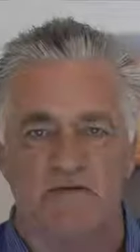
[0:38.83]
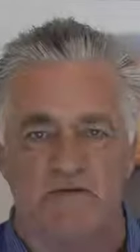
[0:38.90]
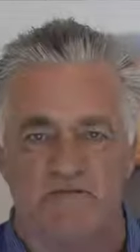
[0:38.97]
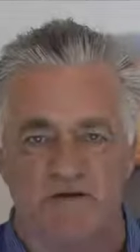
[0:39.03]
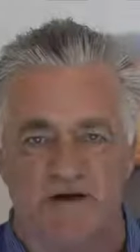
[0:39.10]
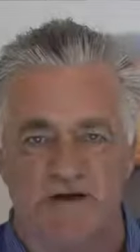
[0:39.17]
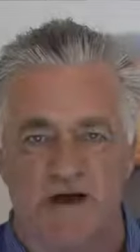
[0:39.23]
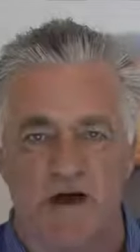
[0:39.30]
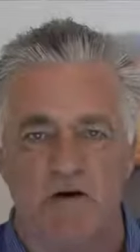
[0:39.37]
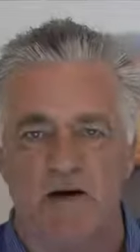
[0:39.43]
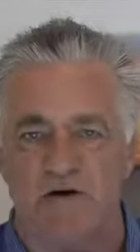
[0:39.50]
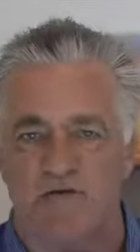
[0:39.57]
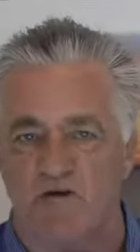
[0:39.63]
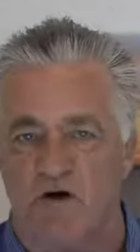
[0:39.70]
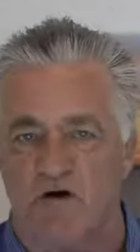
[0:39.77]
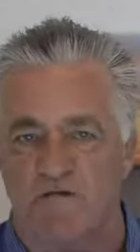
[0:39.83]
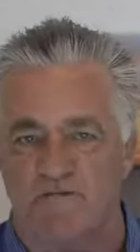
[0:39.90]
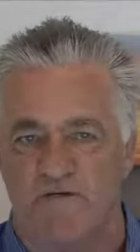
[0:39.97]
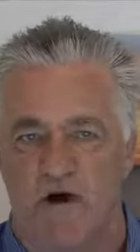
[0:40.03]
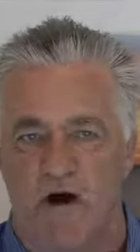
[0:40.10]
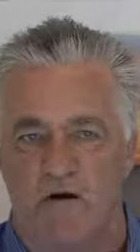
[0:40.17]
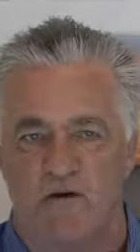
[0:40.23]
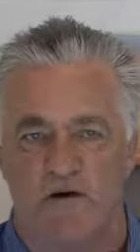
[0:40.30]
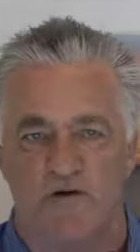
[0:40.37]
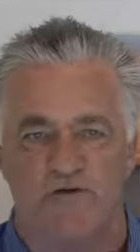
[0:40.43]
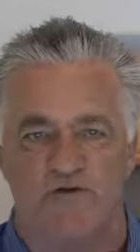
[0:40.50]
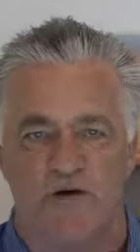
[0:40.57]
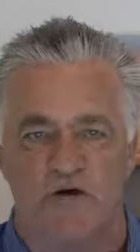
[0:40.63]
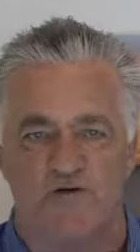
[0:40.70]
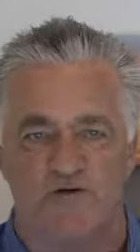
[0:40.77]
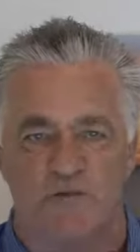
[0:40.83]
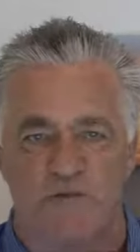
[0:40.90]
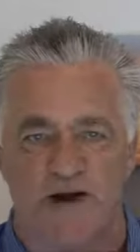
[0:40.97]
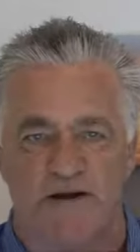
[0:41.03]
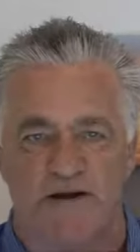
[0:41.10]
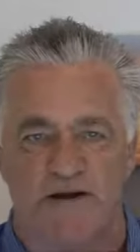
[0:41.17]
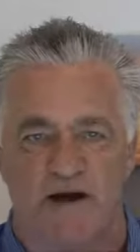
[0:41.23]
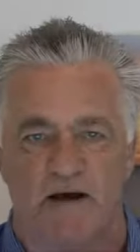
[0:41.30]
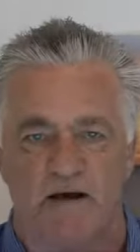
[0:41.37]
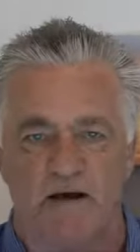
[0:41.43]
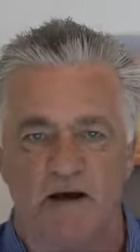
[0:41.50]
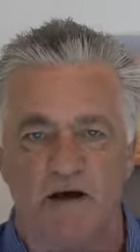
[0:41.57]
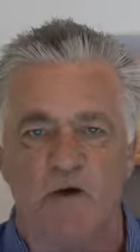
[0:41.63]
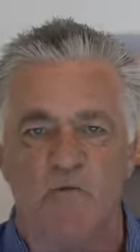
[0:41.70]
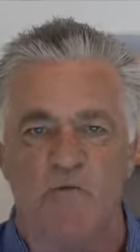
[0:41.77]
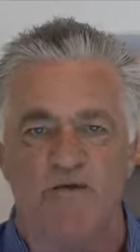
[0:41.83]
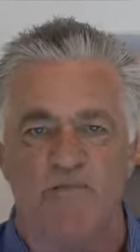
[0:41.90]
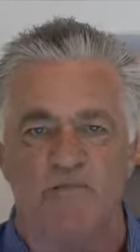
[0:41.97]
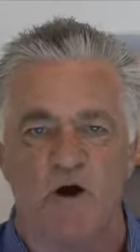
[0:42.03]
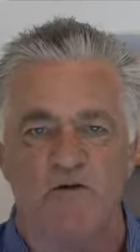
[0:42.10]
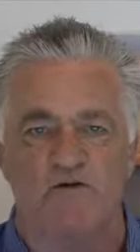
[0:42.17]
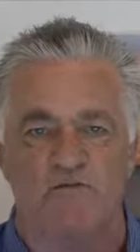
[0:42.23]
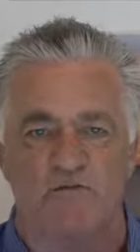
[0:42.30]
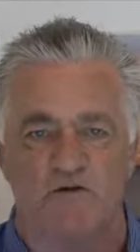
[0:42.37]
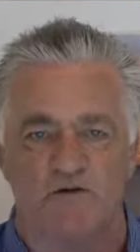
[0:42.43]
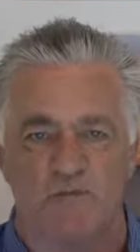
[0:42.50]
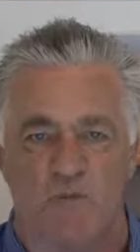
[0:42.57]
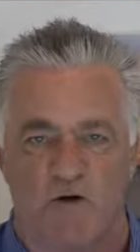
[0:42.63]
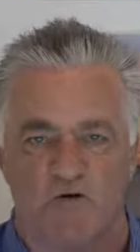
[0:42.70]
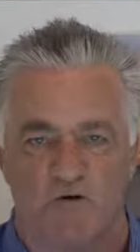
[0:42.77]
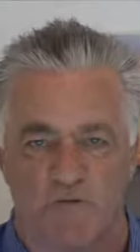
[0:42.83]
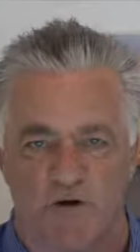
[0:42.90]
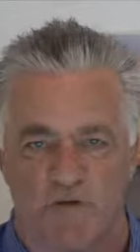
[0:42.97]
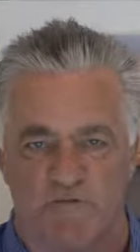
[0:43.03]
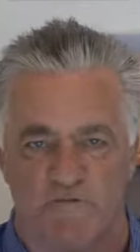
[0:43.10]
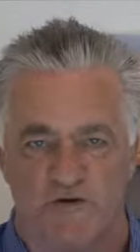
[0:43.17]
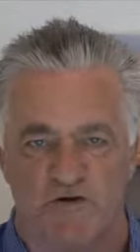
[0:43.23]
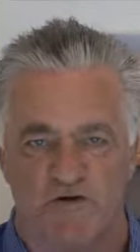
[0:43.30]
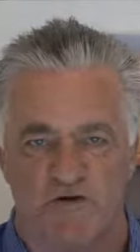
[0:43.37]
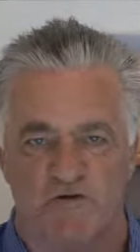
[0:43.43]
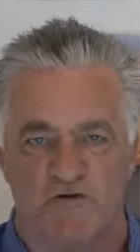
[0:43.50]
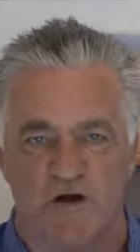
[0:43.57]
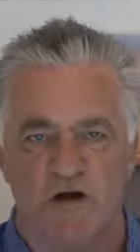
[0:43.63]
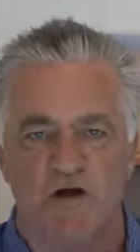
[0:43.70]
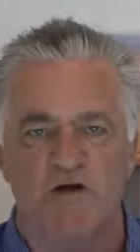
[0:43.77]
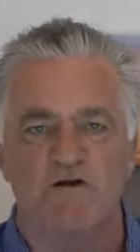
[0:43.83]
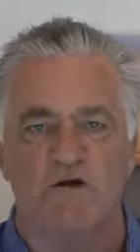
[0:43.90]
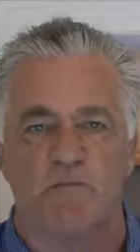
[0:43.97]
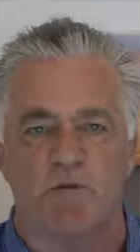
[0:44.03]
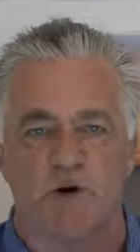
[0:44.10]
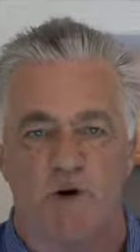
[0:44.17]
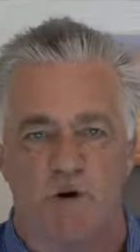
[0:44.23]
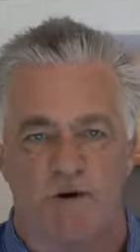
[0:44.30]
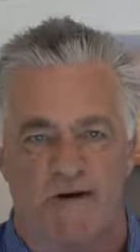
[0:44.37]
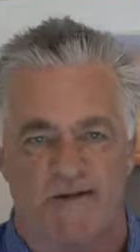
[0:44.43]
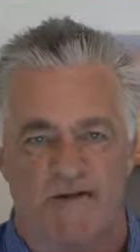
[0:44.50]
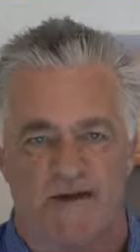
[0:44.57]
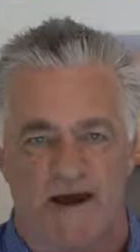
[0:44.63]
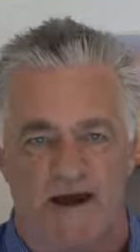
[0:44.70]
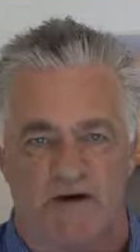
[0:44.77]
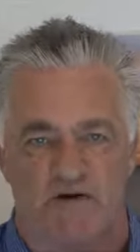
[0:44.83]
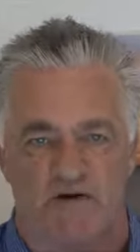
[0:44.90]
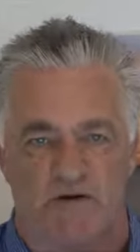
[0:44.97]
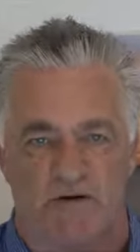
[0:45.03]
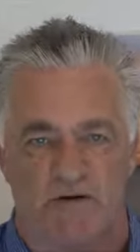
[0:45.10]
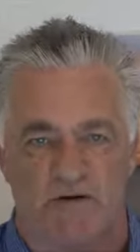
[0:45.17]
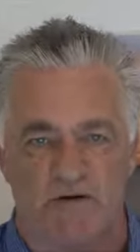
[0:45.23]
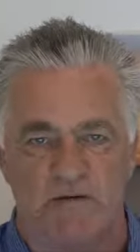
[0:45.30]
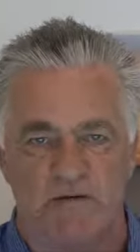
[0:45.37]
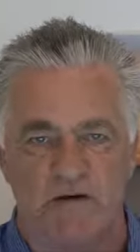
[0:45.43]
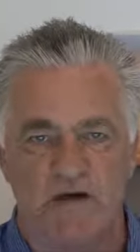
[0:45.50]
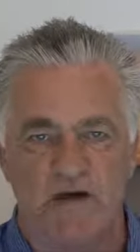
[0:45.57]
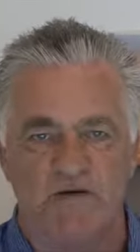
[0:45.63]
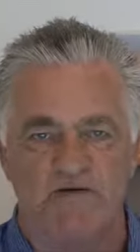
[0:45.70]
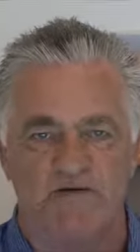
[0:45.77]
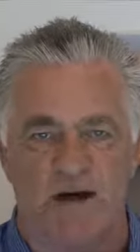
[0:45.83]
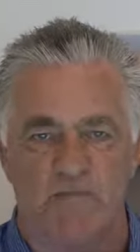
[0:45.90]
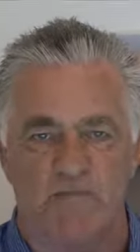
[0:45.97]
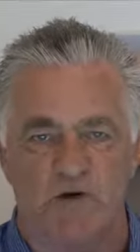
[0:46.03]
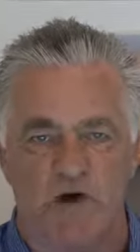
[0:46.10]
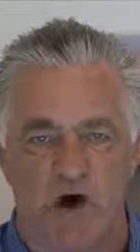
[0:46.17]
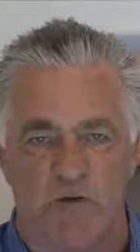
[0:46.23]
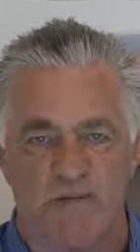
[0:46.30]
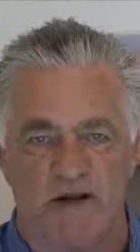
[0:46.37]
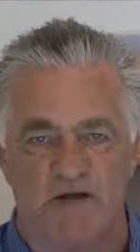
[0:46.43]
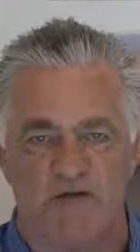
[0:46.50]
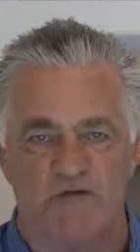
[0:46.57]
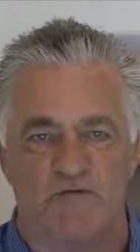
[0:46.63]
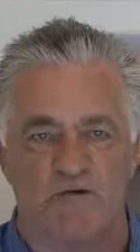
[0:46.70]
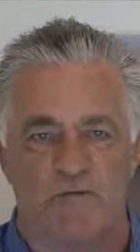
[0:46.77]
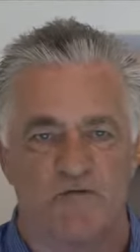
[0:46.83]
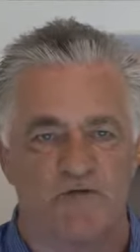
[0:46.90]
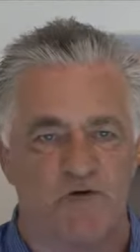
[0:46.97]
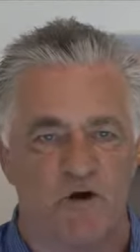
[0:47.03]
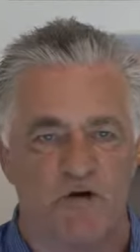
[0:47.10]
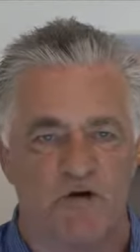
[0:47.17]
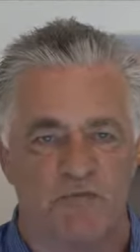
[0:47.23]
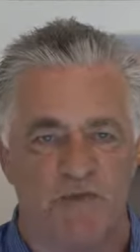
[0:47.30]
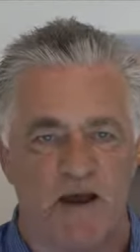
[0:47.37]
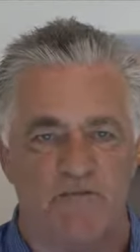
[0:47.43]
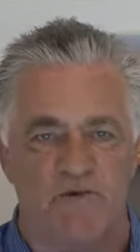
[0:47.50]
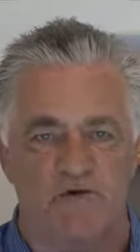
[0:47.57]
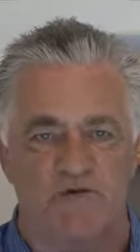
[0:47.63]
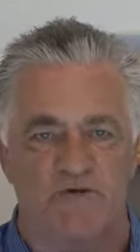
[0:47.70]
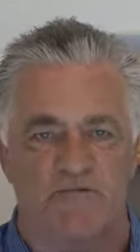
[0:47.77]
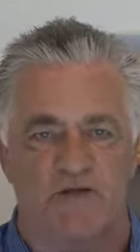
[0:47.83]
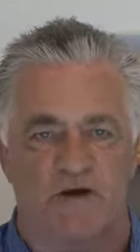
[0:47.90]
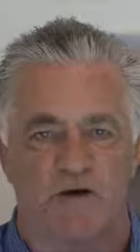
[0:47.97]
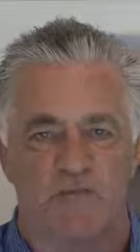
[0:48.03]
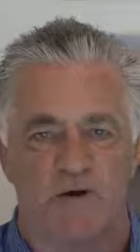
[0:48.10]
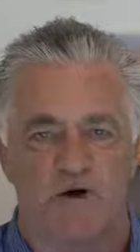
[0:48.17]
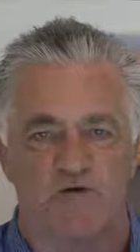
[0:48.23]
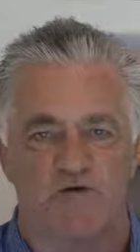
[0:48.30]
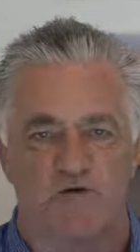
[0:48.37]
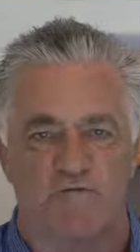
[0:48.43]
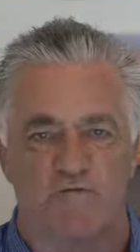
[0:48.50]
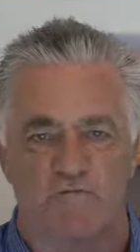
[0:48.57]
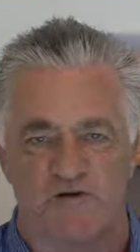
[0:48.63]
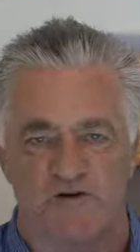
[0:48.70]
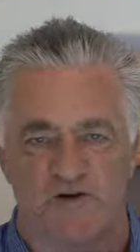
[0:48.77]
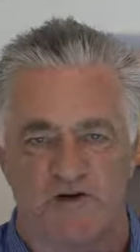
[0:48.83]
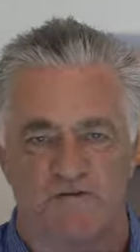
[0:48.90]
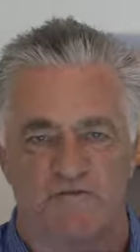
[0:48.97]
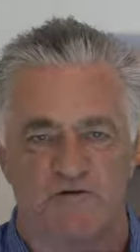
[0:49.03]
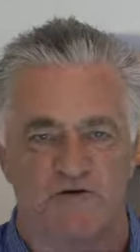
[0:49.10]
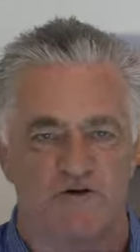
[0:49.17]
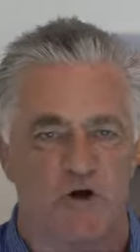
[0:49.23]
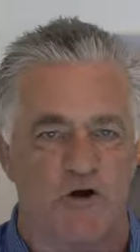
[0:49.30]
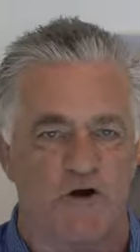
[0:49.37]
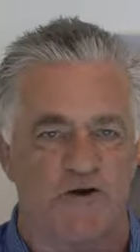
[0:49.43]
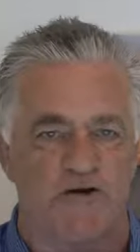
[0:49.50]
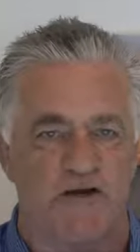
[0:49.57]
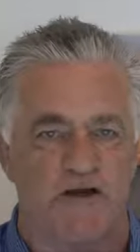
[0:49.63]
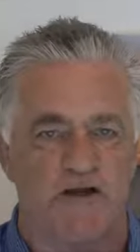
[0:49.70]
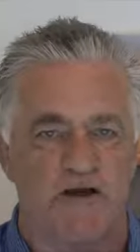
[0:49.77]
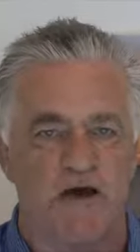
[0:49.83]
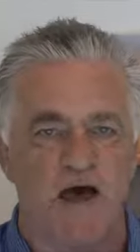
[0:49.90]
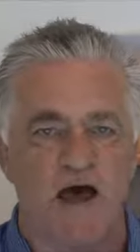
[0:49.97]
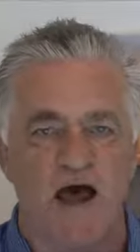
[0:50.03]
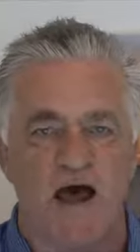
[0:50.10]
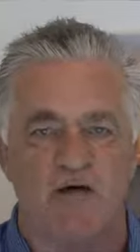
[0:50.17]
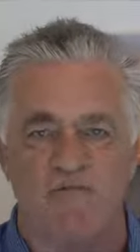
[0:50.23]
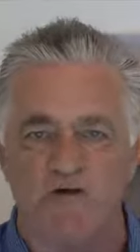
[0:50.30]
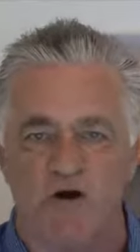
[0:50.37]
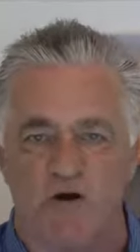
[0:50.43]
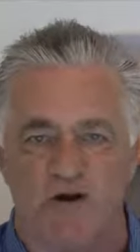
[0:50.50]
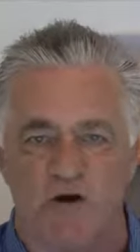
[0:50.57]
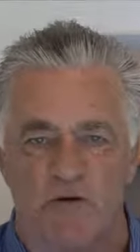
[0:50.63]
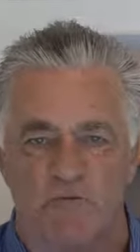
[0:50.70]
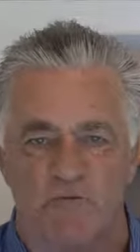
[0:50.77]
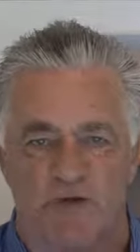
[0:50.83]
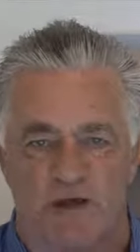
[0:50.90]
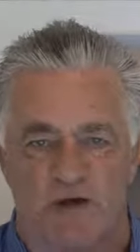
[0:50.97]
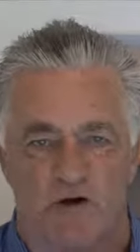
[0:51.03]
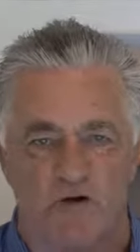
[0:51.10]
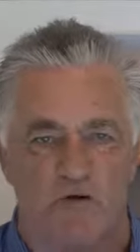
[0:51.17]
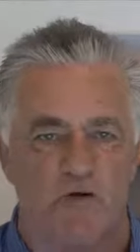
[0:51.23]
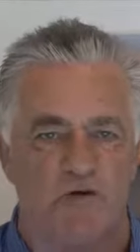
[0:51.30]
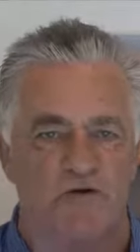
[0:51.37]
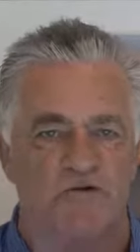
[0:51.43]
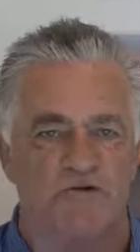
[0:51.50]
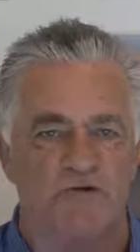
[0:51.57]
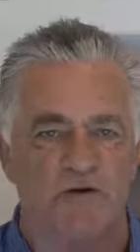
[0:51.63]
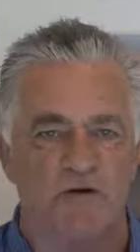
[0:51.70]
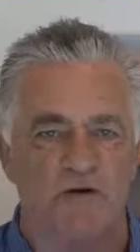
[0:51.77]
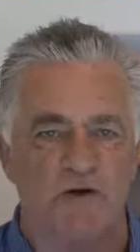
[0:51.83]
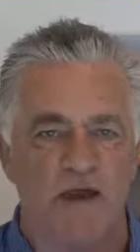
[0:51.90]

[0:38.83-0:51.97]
The video has gone viral on social media, with most responsible fishers deploring the action. Some comments from certain members of the commercial fishing fraternity have not helped their cause.